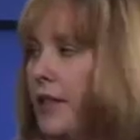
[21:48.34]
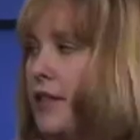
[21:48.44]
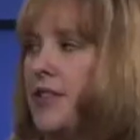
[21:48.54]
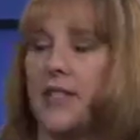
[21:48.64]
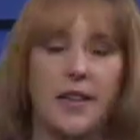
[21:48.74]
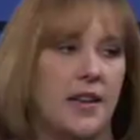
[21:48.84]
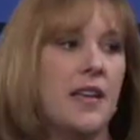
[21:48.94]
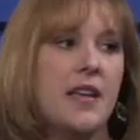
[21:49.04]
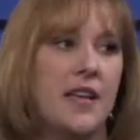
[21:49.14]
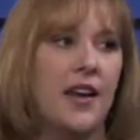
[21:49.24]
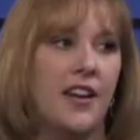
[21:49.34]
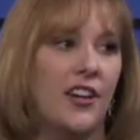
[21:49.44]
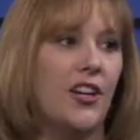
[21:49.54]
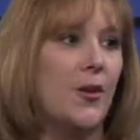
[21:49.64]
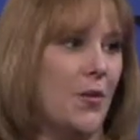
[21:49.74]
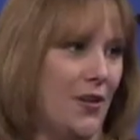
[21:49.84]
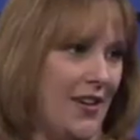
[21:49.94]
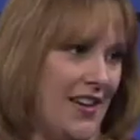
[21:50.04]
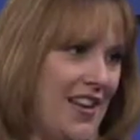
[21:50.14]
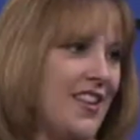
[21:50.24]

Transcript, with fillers: literacy in our community.